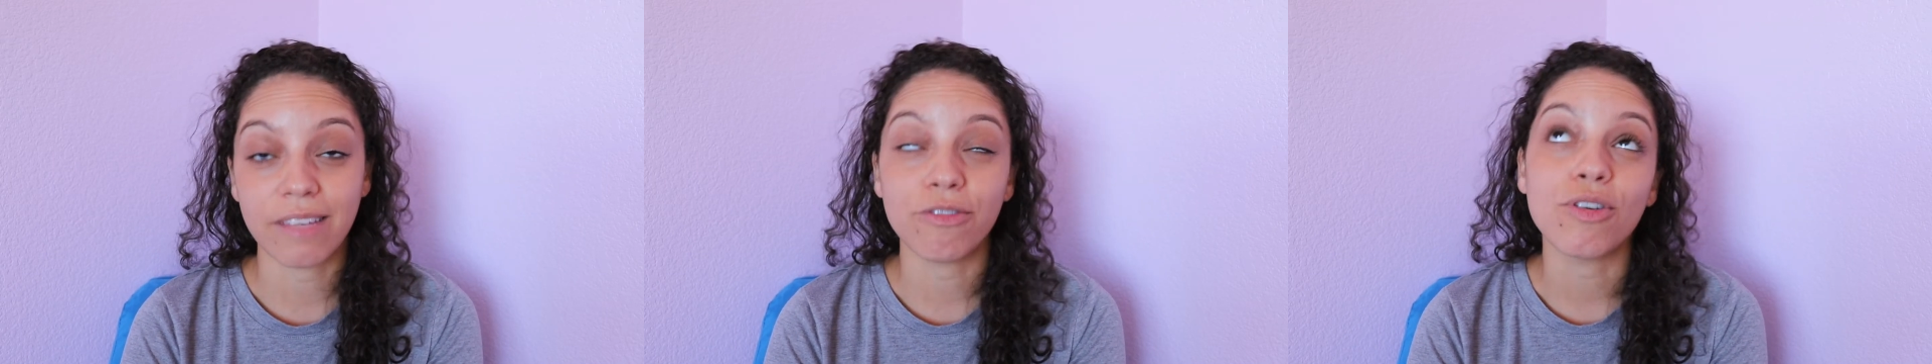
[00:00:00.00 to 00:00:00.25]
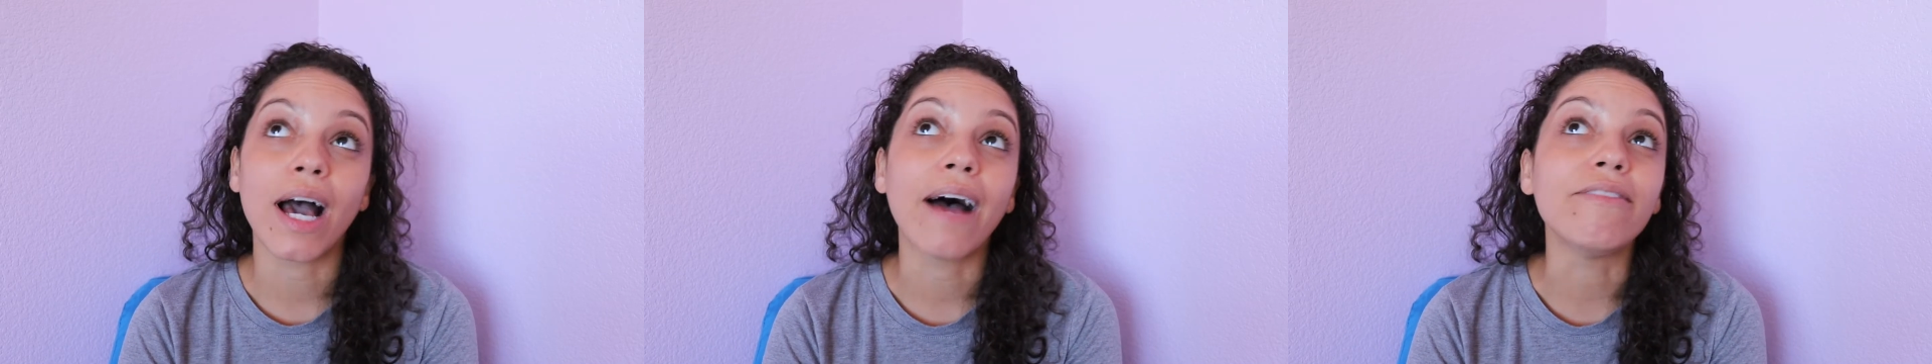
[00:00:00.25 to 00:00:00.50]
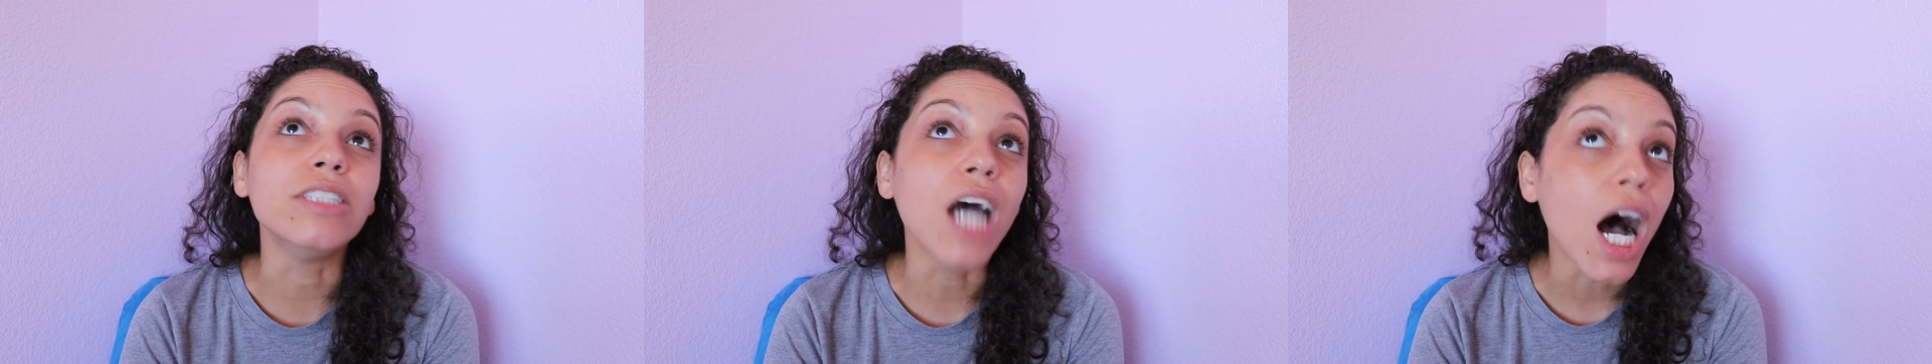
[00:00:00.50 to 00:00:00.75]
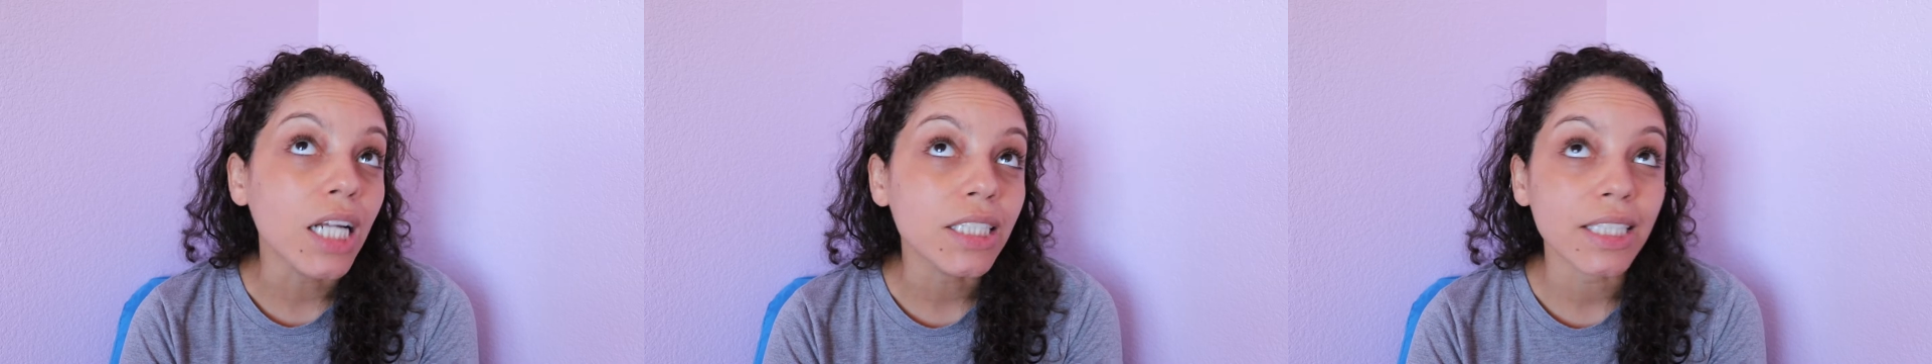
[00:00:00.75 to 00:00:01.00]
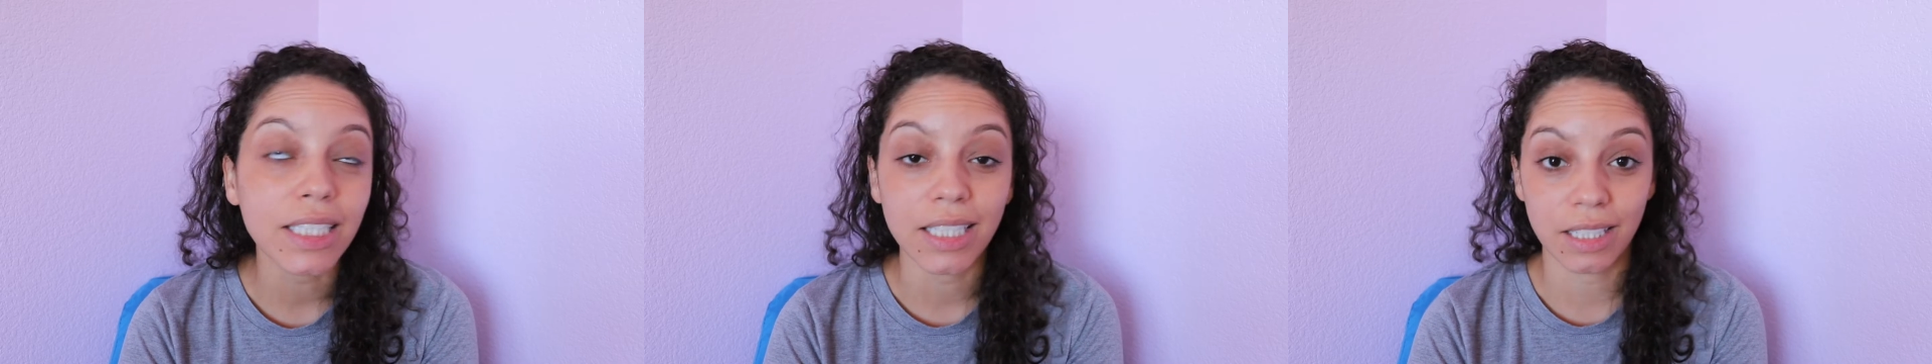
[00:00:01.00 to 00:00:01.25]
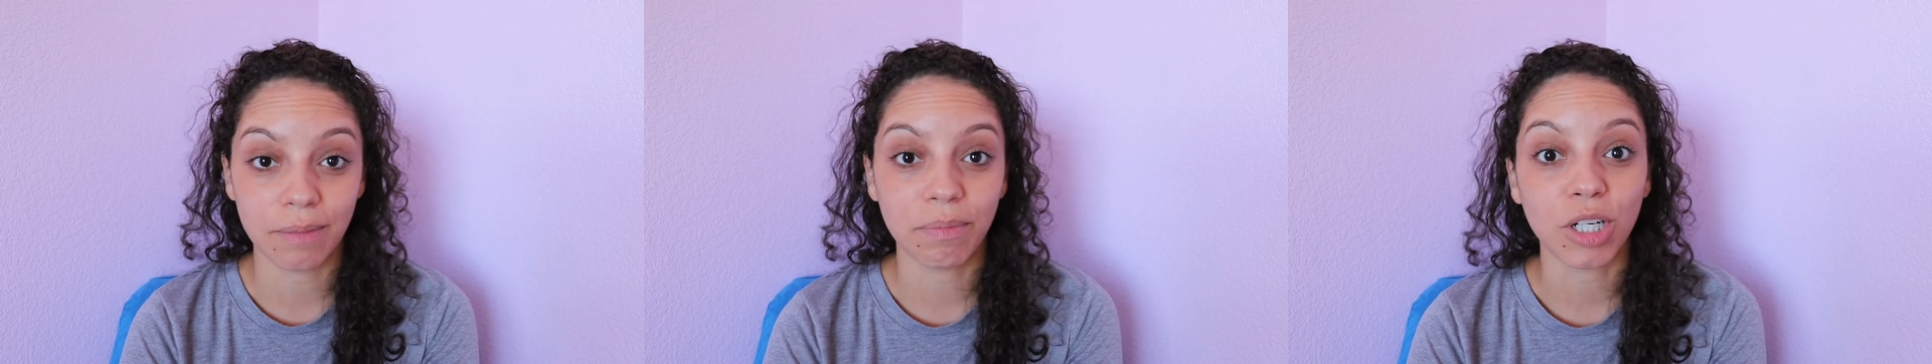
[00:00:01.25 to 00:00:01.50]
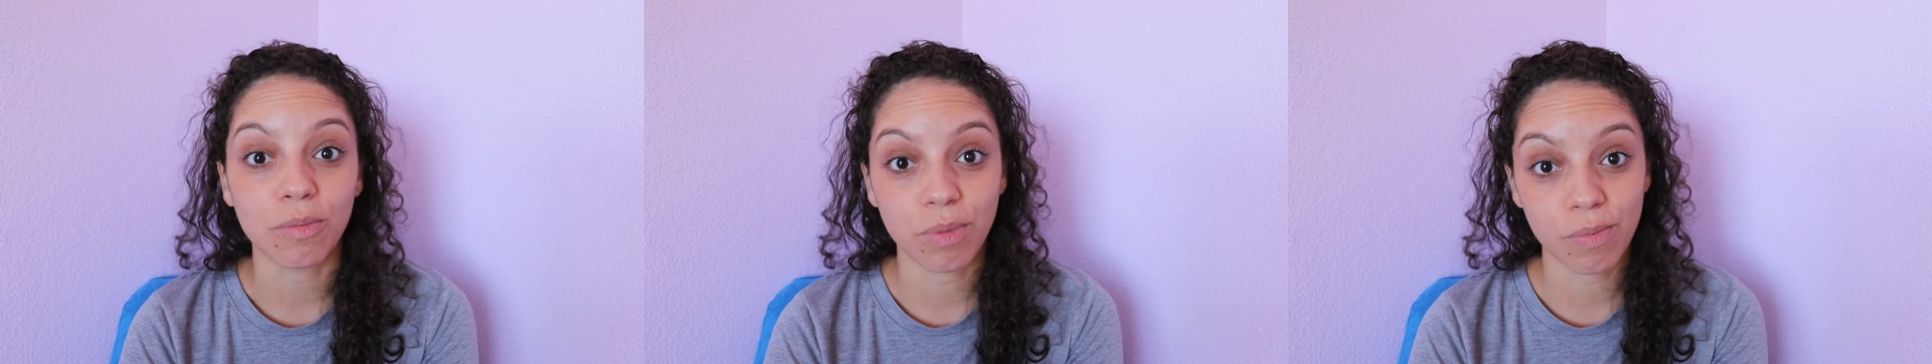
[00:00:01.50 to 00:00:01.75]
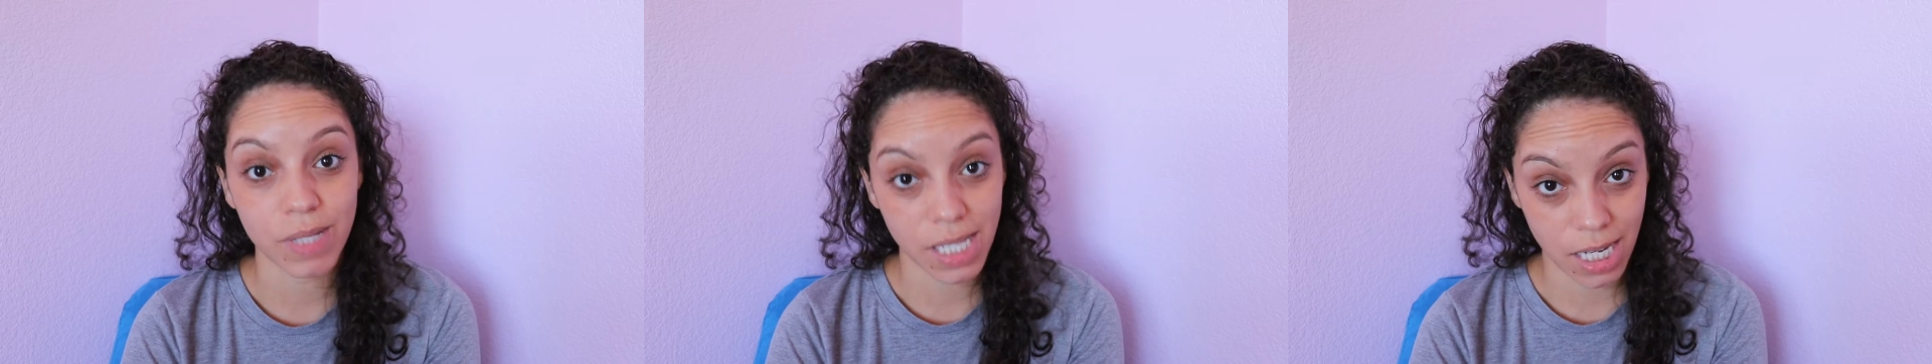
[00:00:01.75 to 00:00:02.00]
If you have not eaten
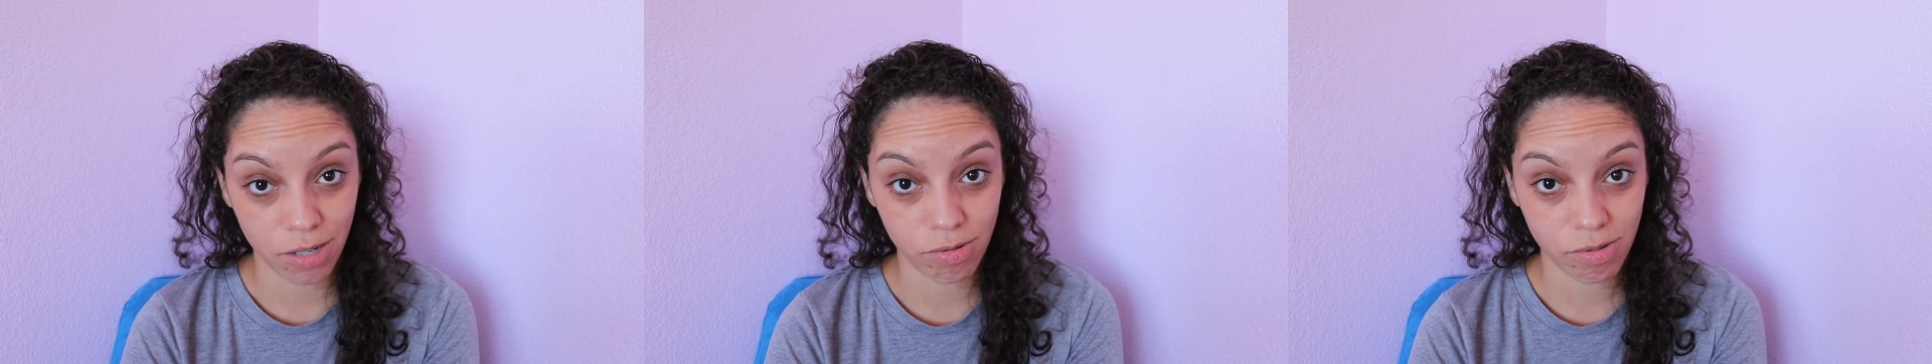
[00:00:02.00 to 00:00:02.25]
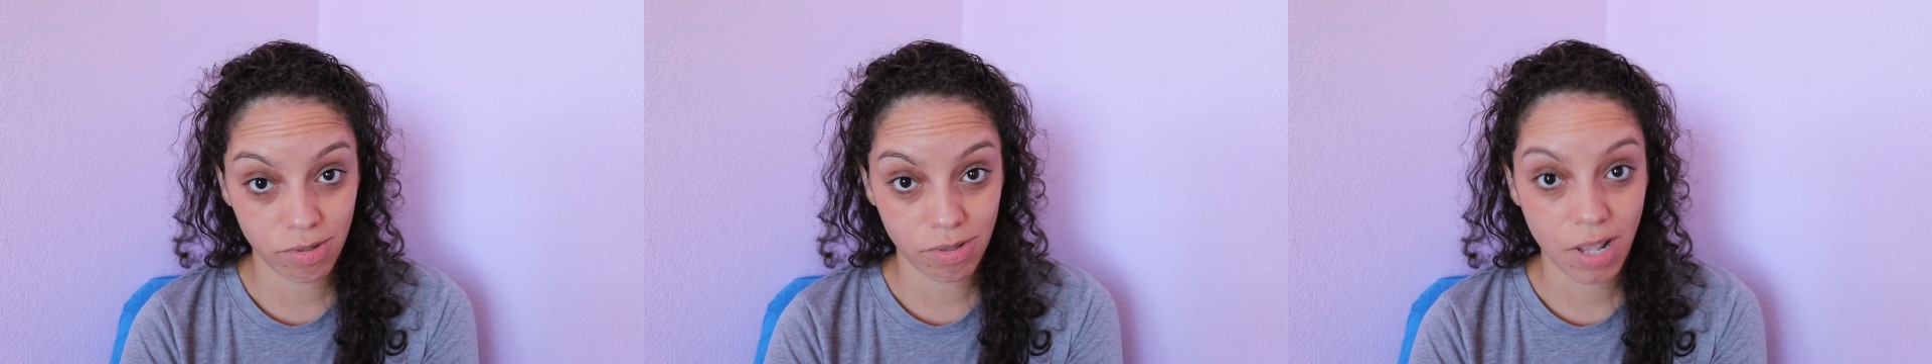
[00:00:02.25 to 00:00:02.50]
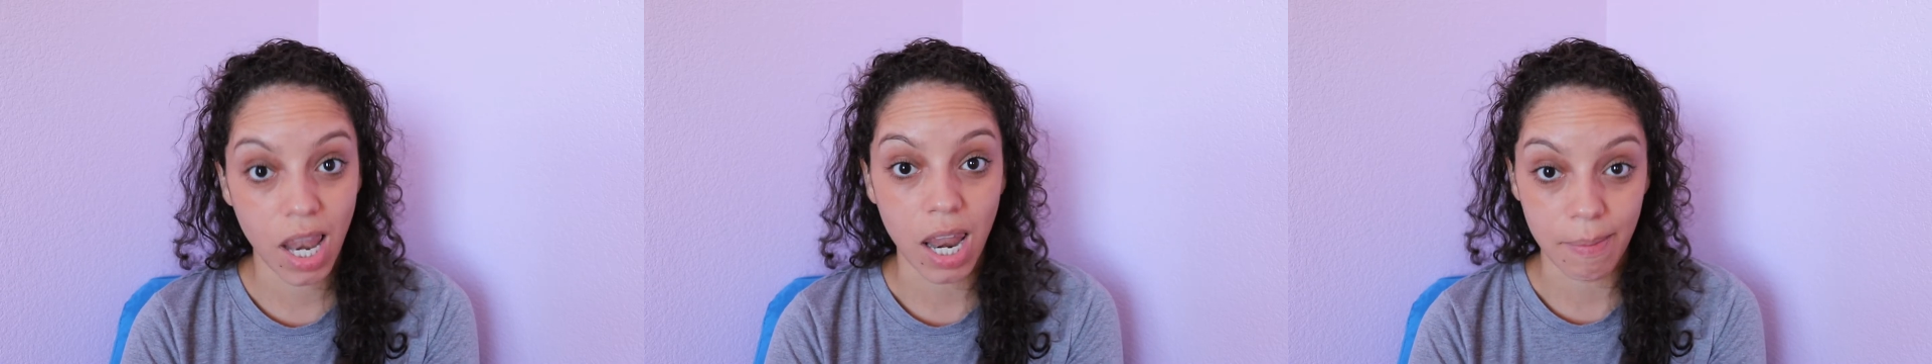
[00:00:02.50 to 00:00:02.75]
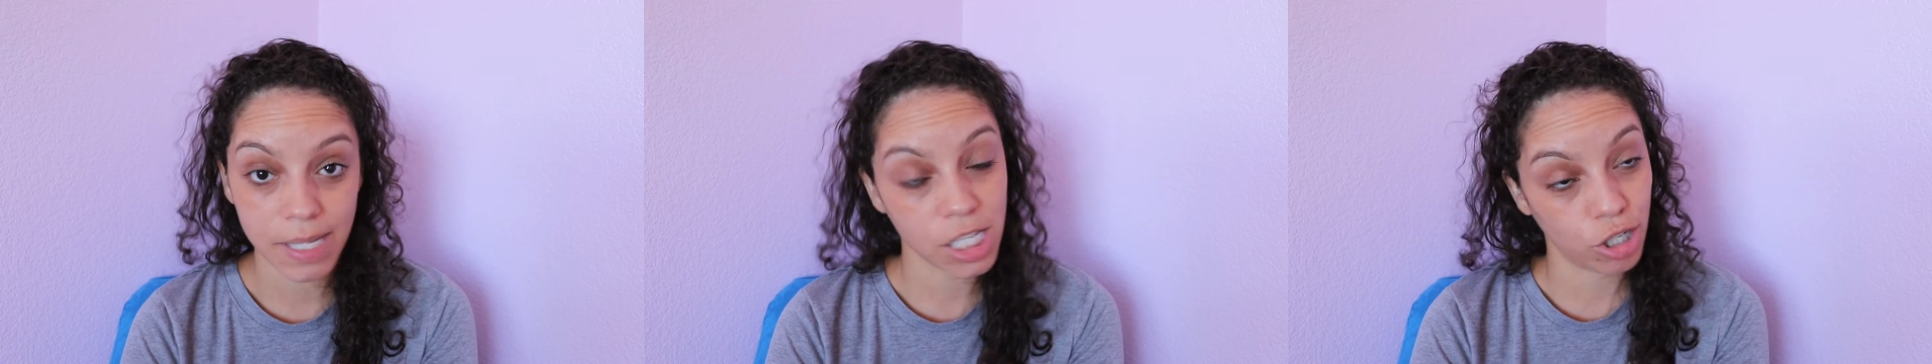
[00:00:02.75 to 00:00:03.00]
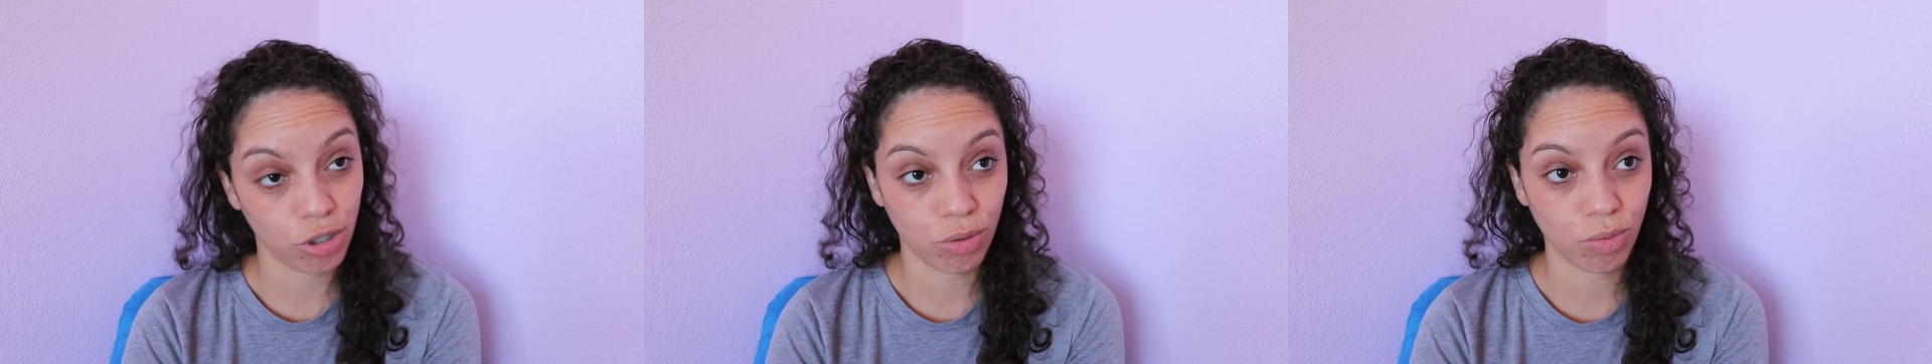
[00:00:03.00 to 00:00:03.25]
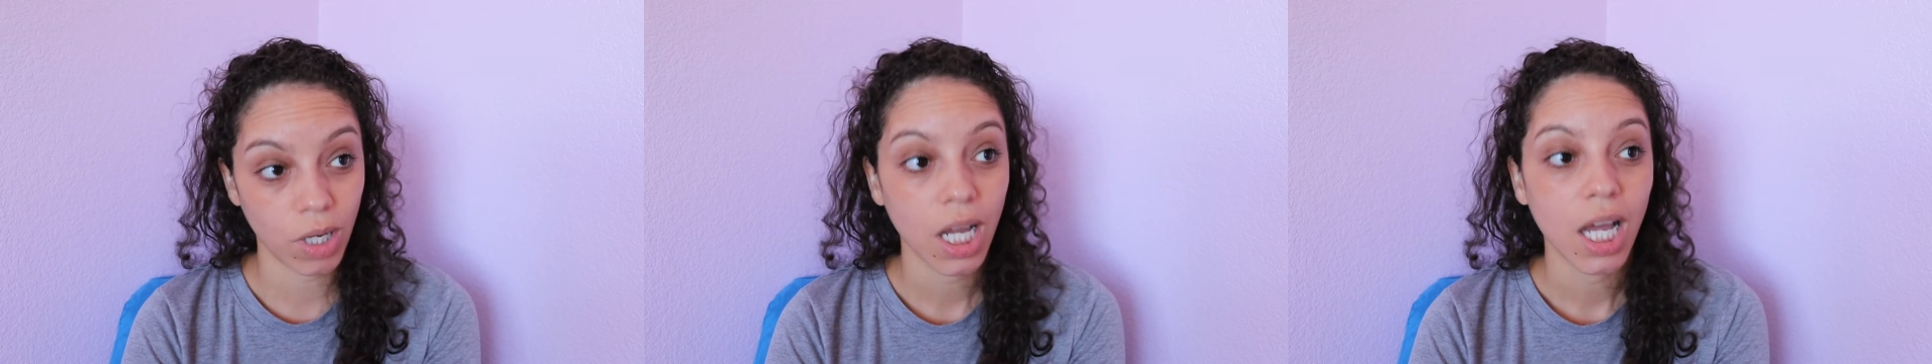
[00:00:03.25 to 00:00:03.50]
purple potatoes, let me tell you,